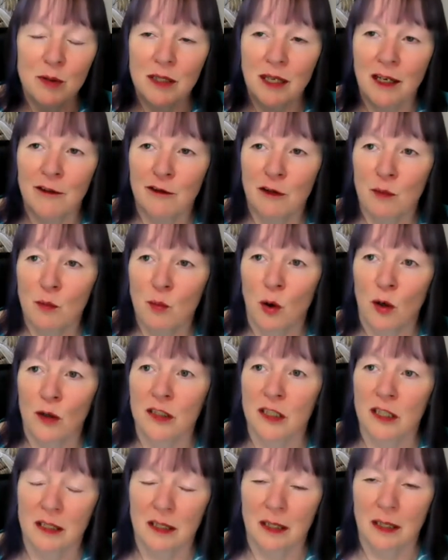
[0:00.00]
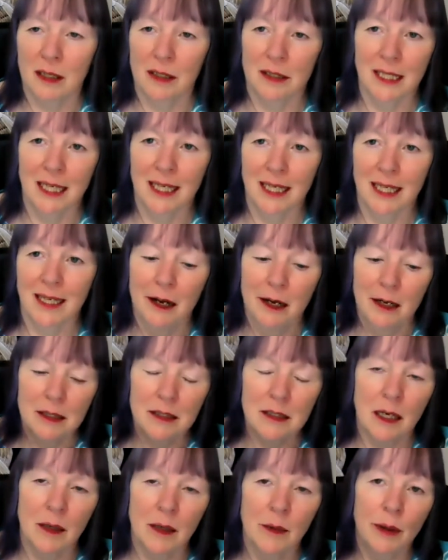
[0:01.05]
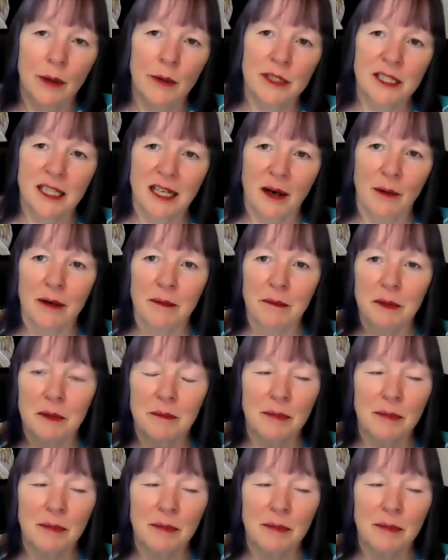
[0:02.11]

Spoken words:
go from 1 to 30. So we always go up.